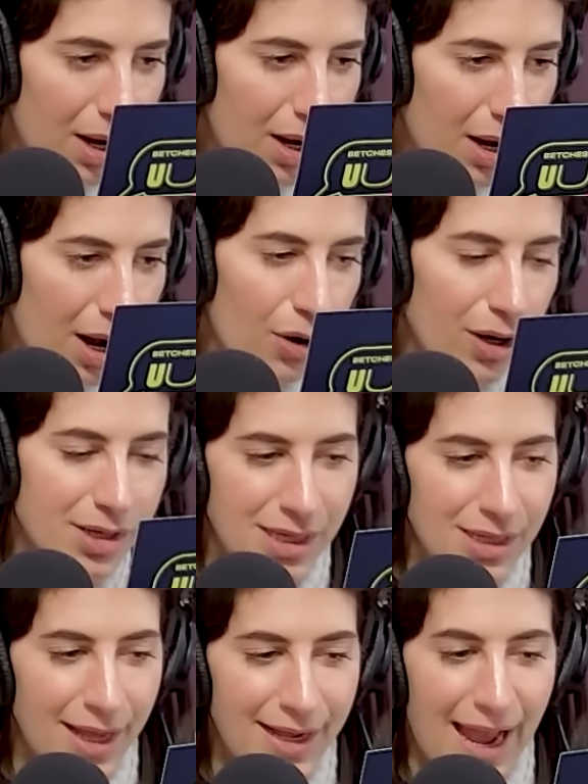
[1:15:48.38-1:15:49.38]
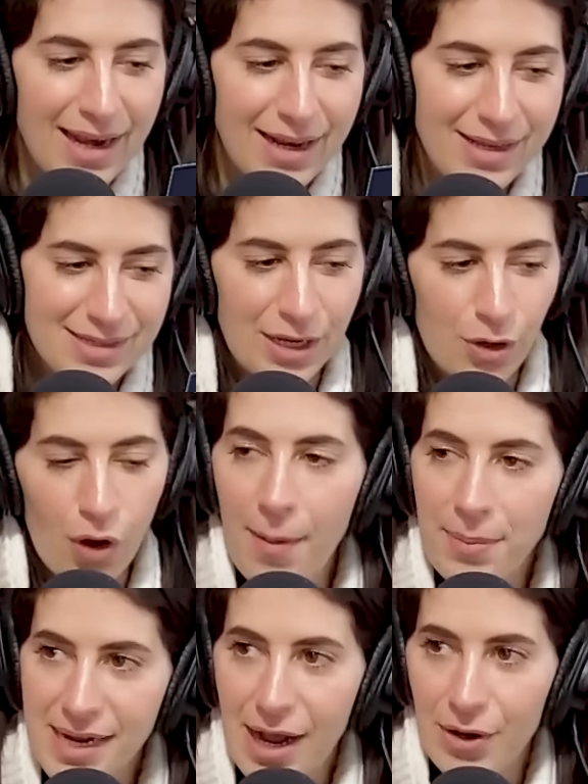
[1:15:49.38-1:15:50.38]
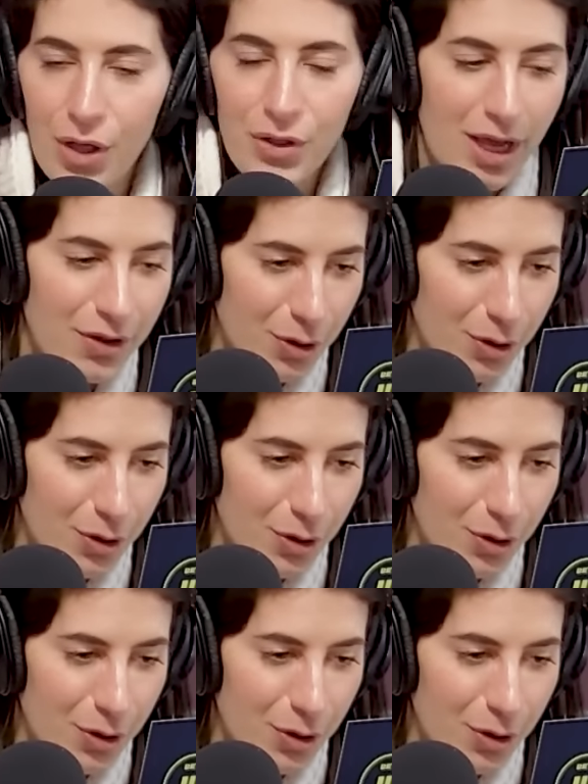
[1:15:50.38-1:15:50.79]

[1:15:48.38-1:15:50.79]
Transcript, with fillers: Oh, because like, he like because he cropped out all the other